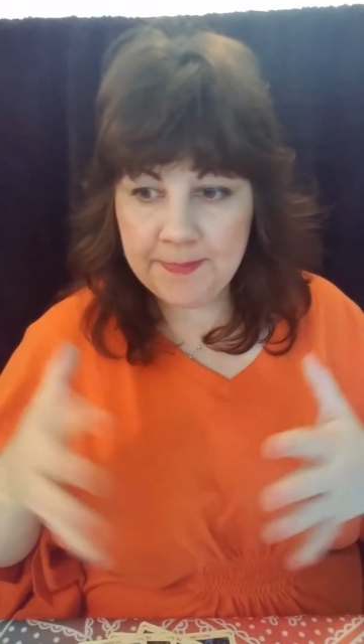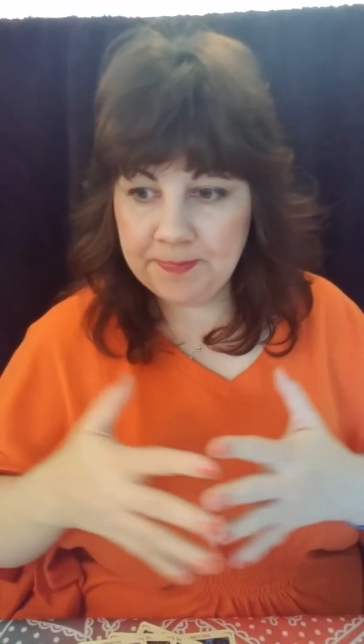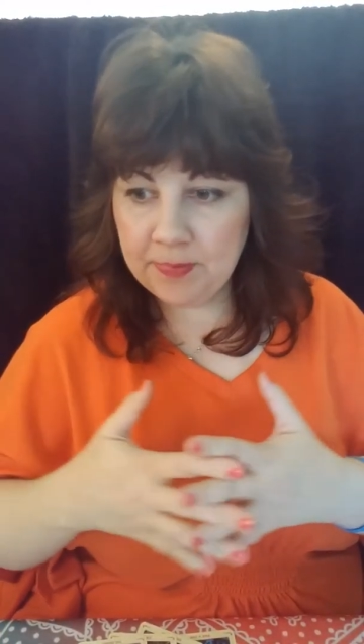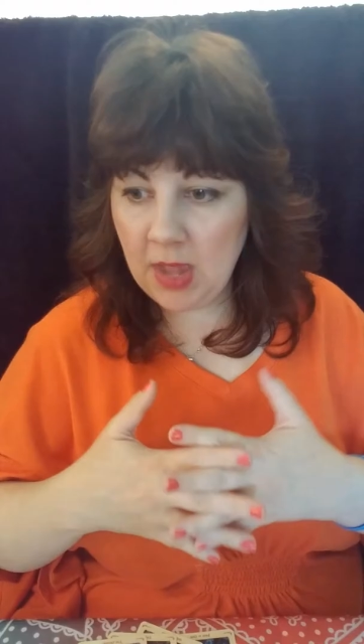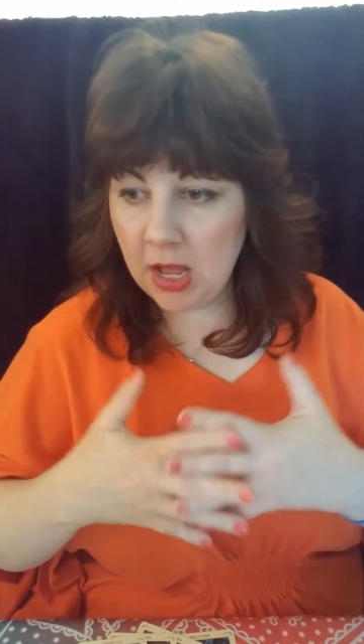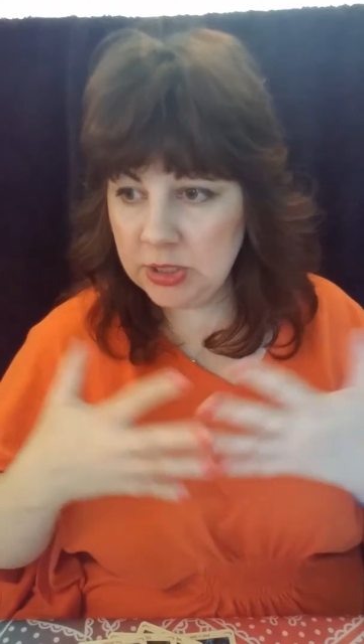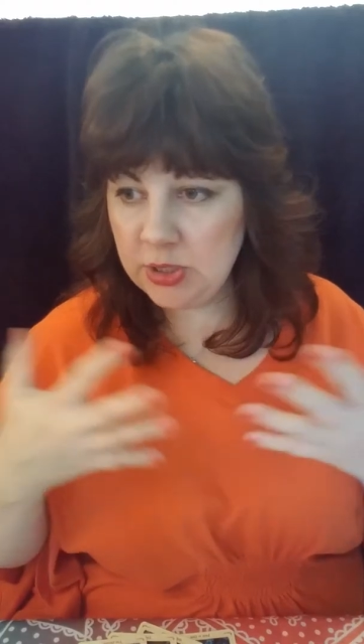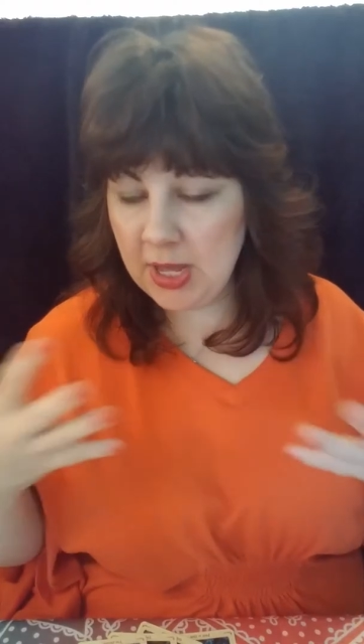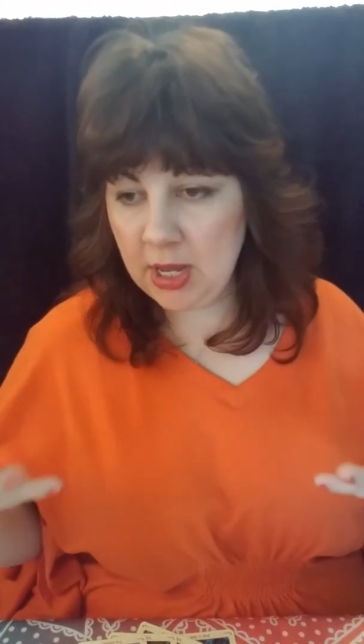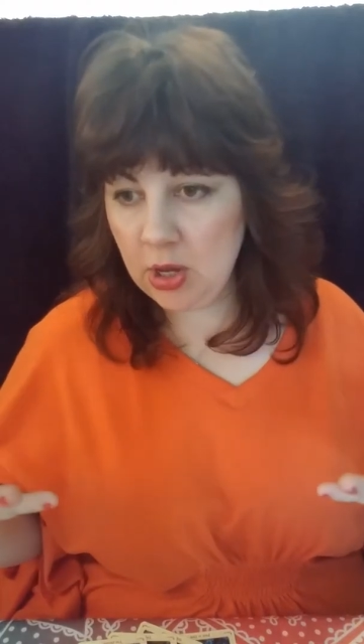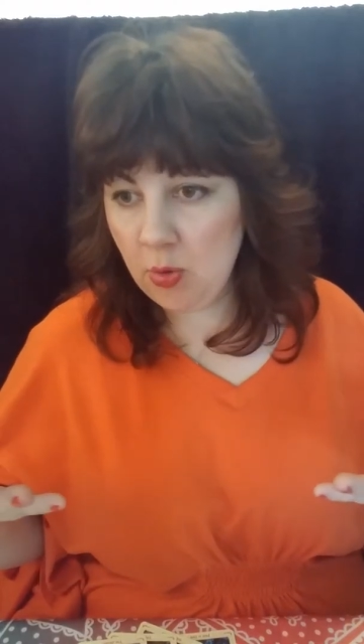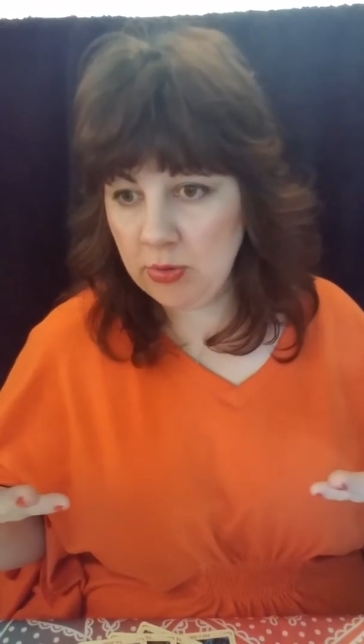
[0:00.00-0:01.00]
also that can
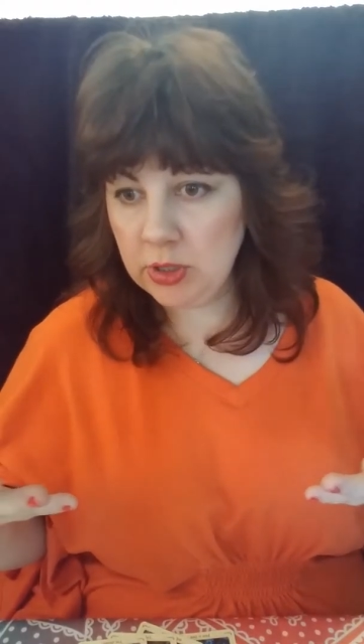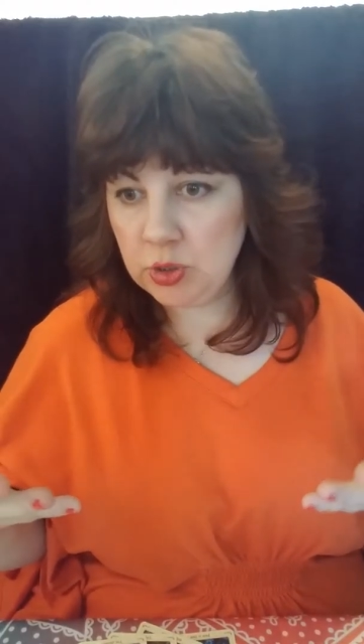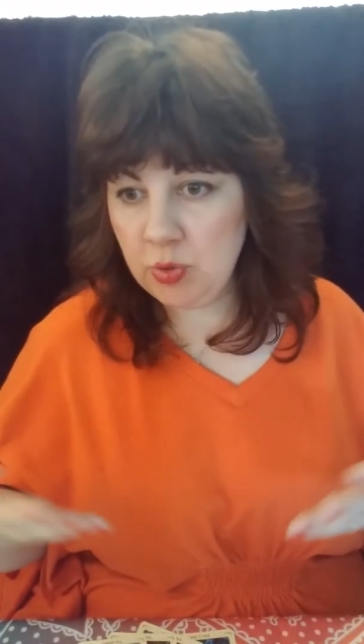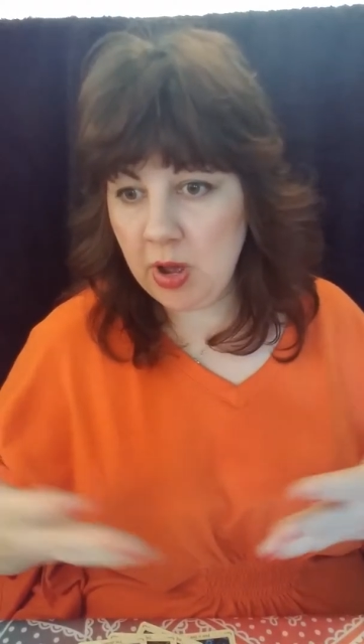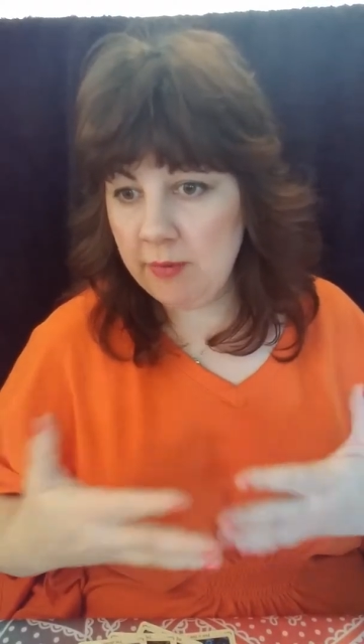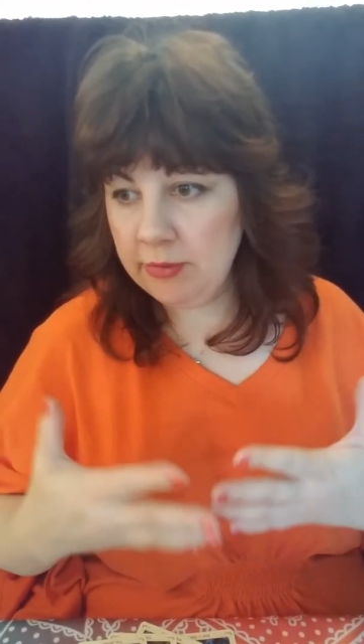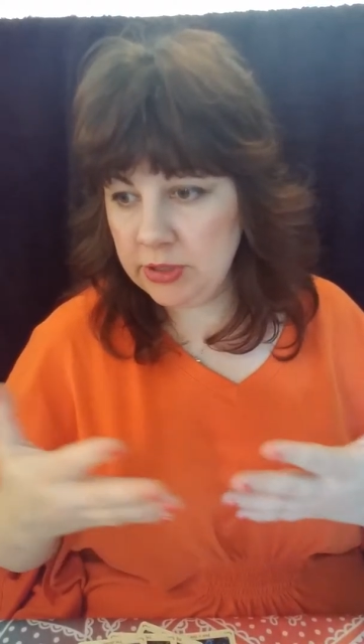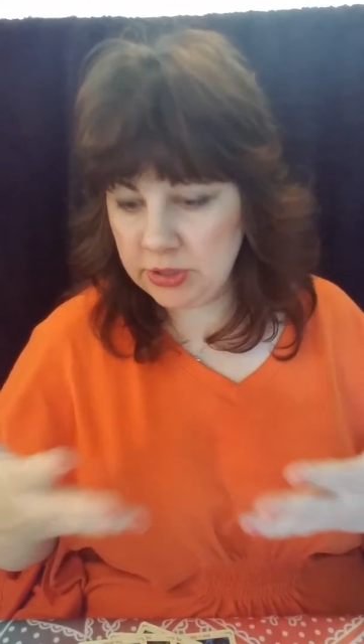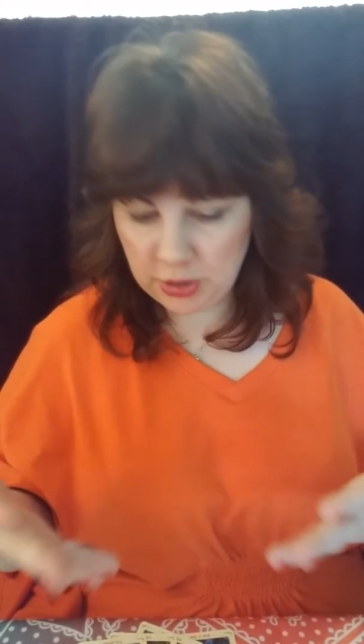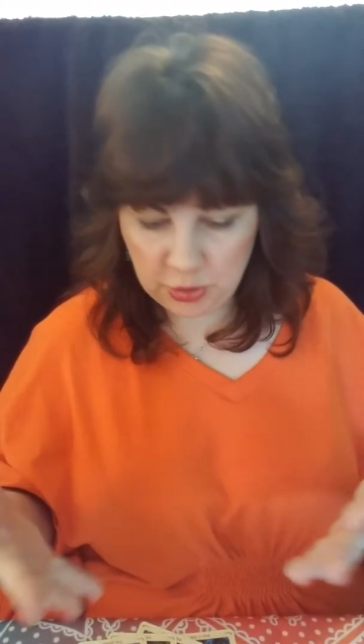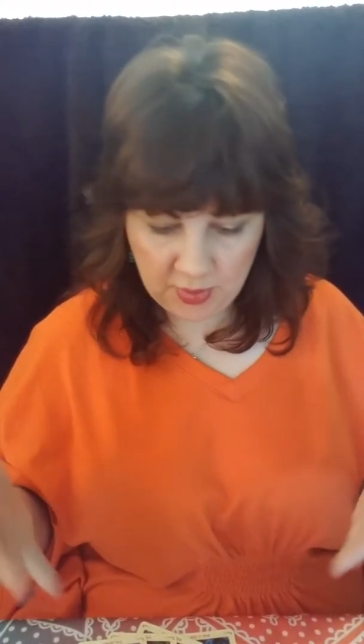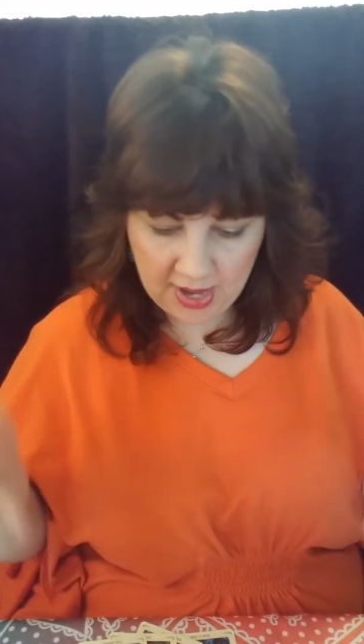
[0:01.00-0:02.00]
go into 12, which is a
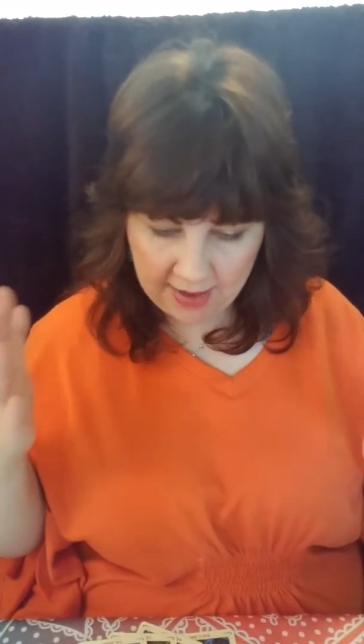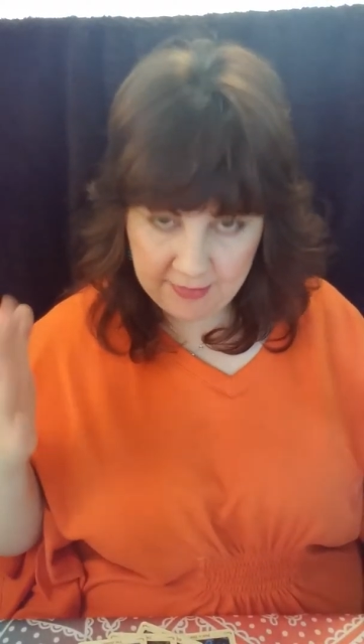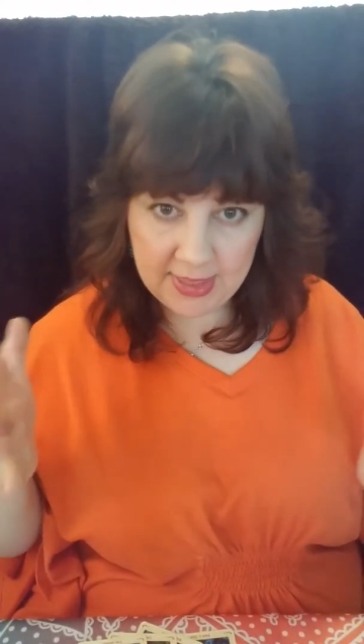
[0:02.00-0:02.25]
three. Everything's